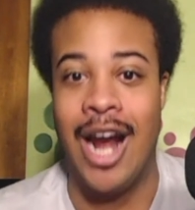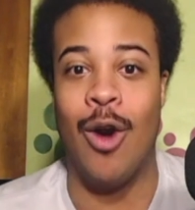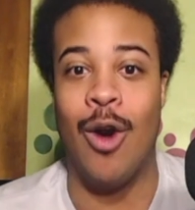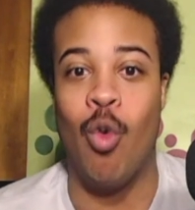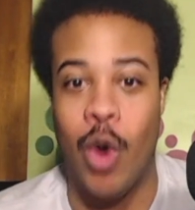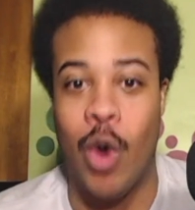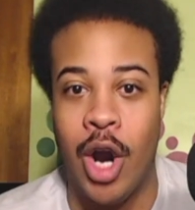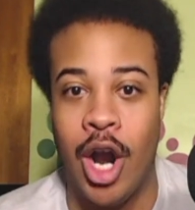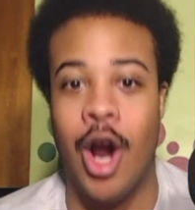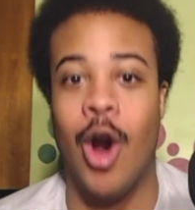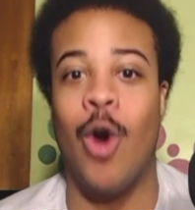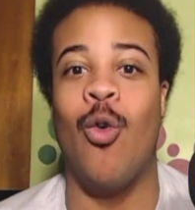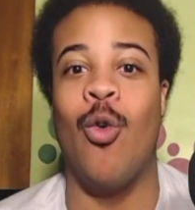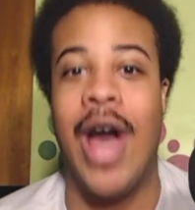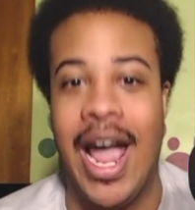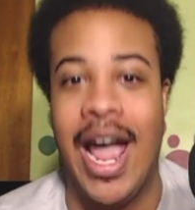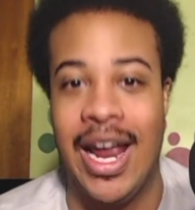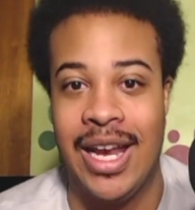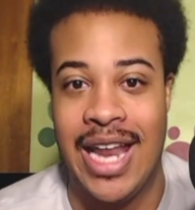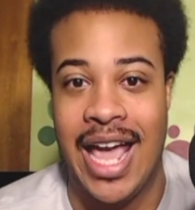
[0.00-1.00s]
world
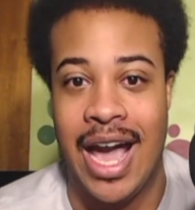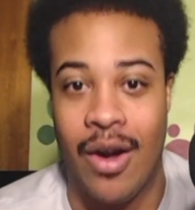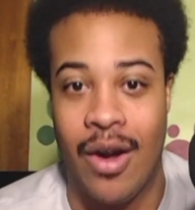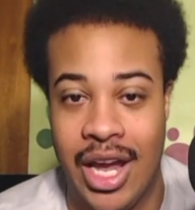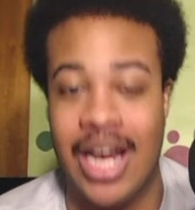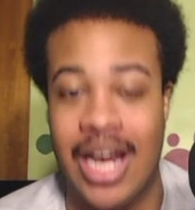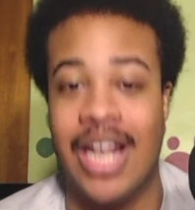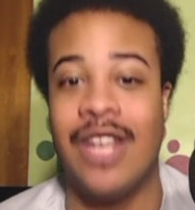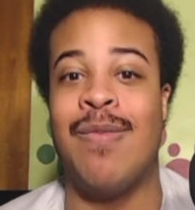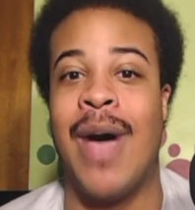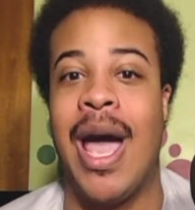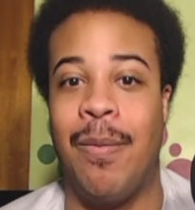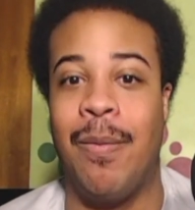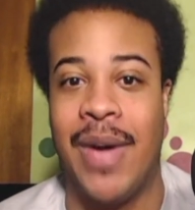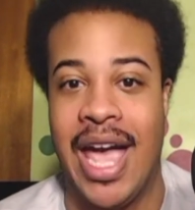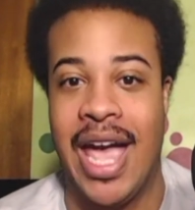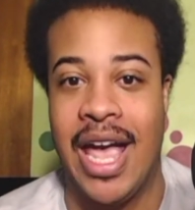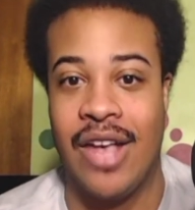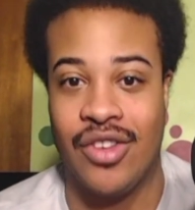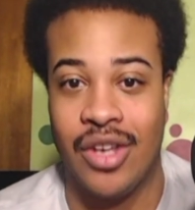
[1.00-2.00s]
right now. It is my
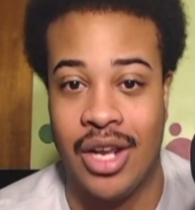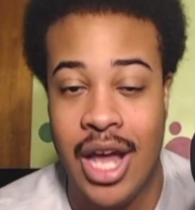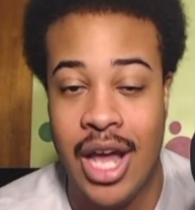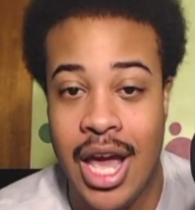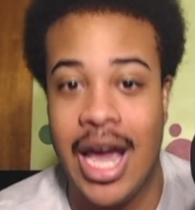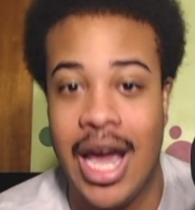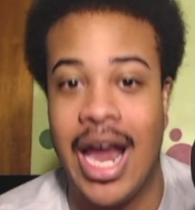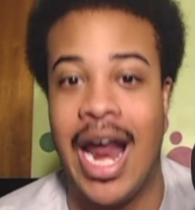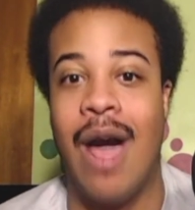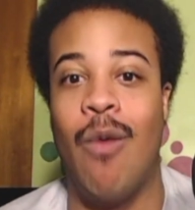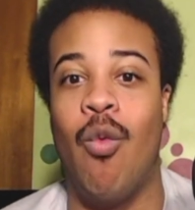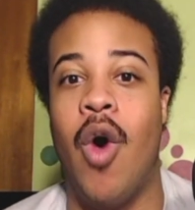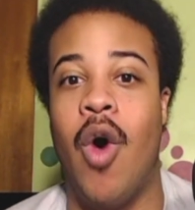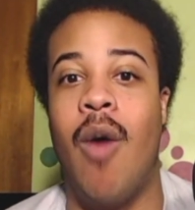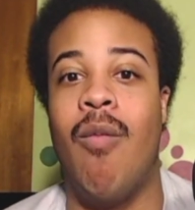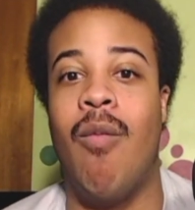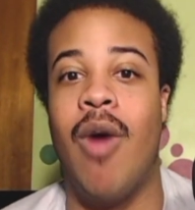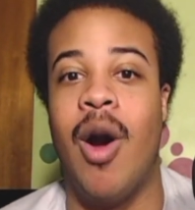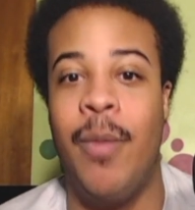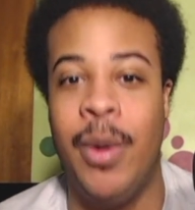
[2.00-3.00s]
passion. And I want
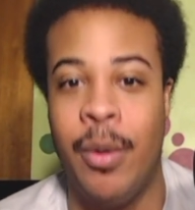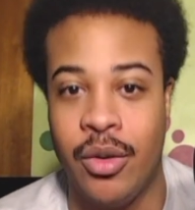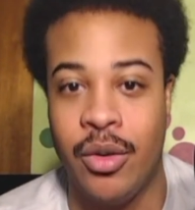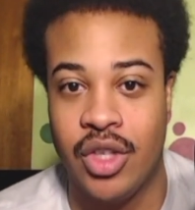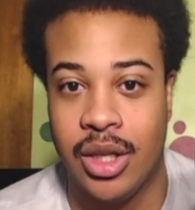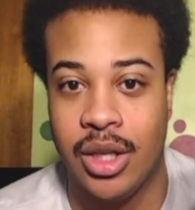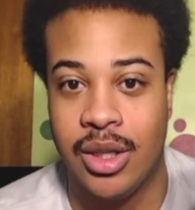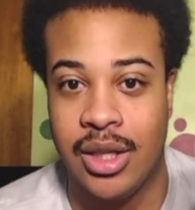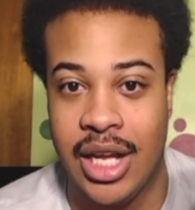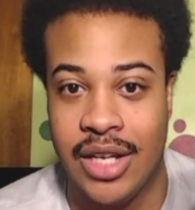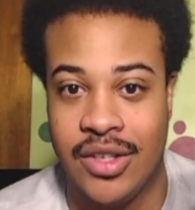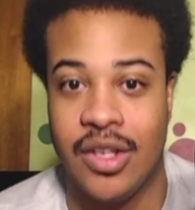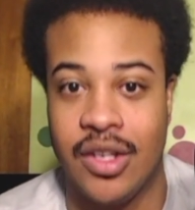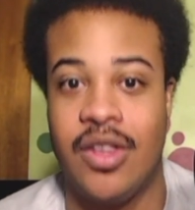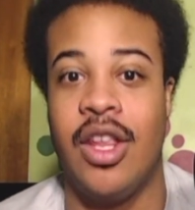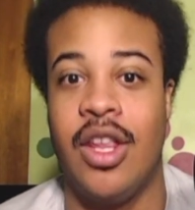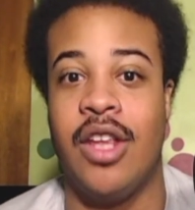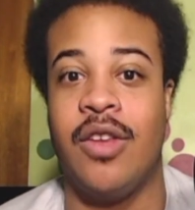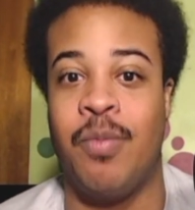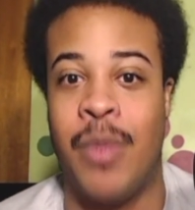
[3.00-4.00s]
more people to listen to
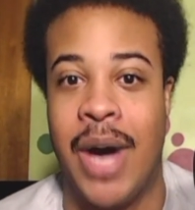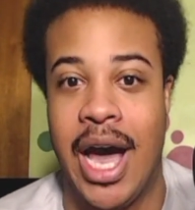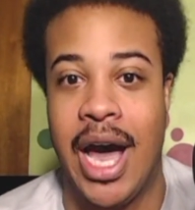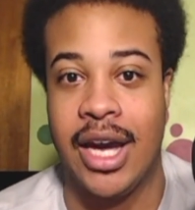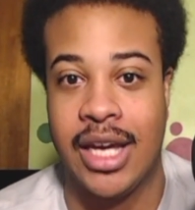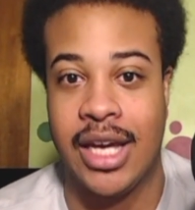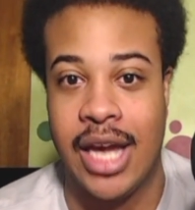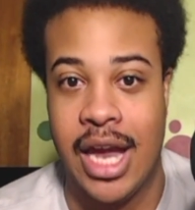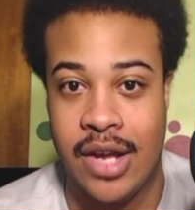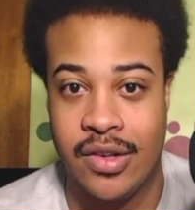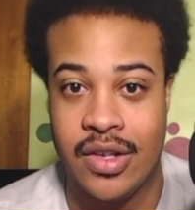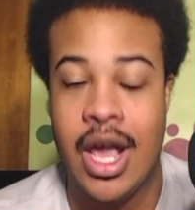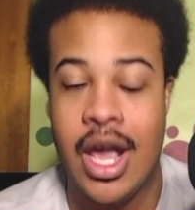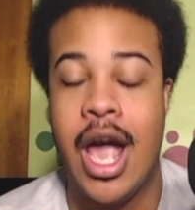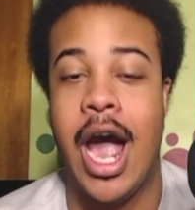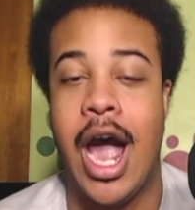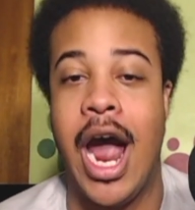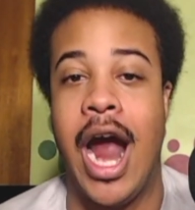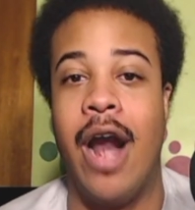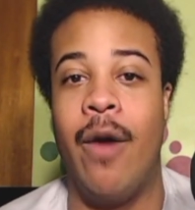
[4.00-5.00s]
this podcast.
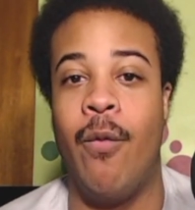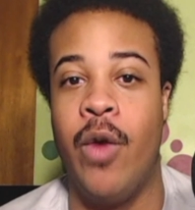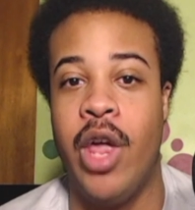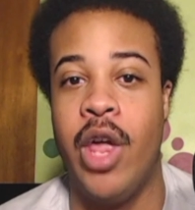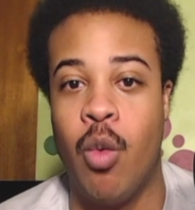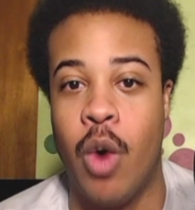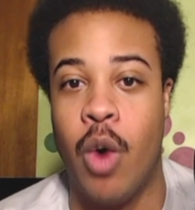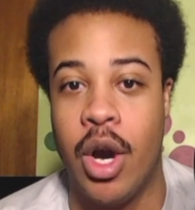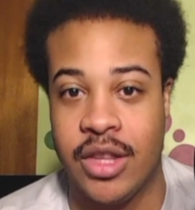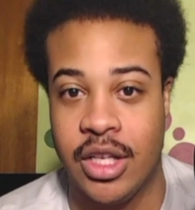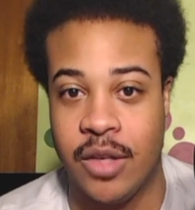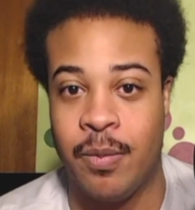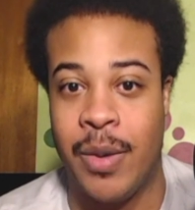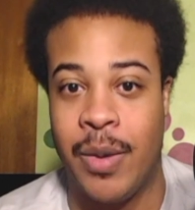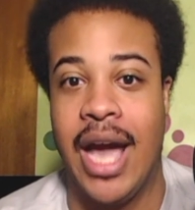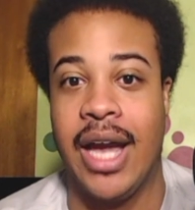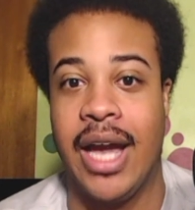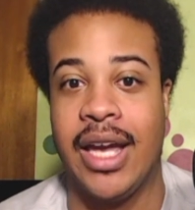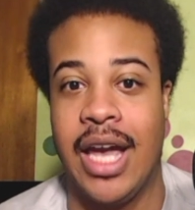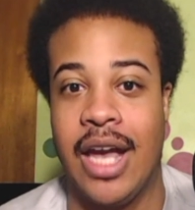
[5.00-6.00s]
I really want this
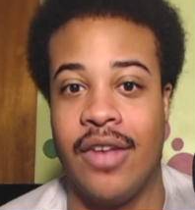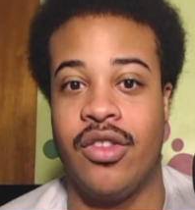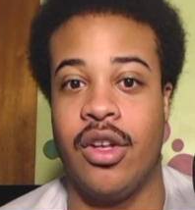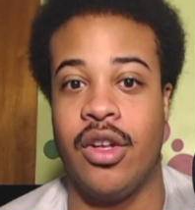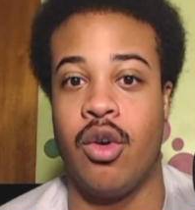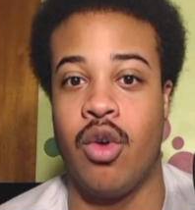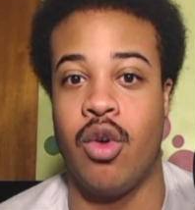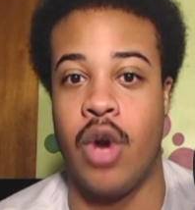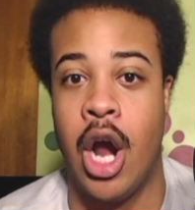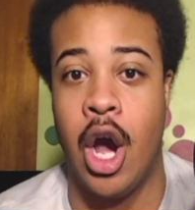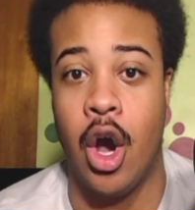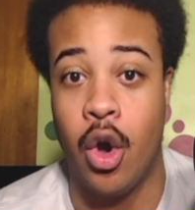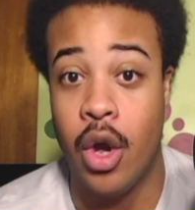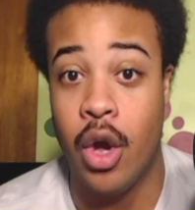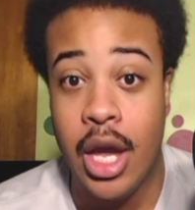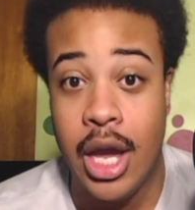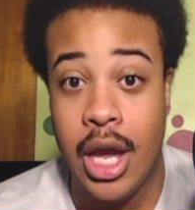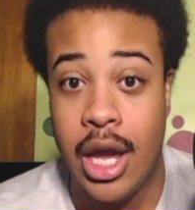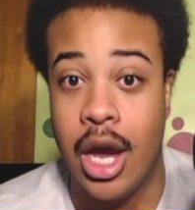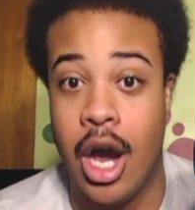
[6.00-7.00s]
podcast to grow.
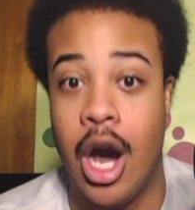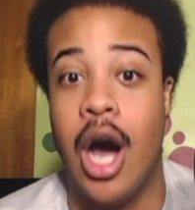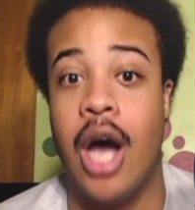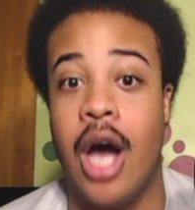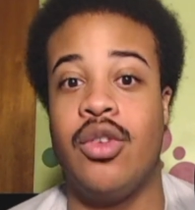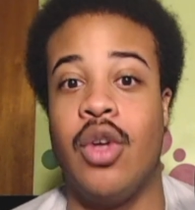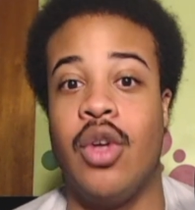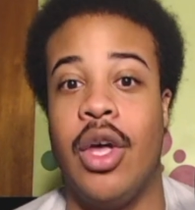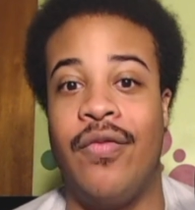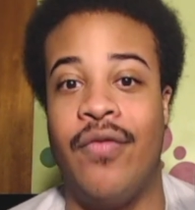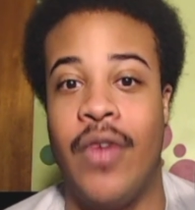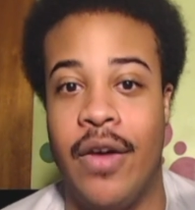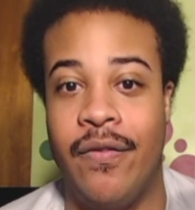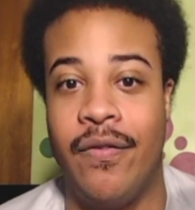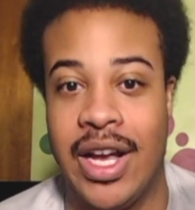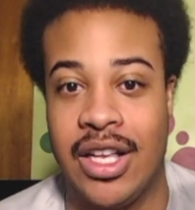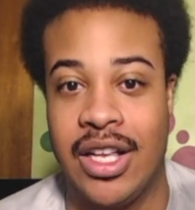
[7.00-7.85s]
Also, a fun fact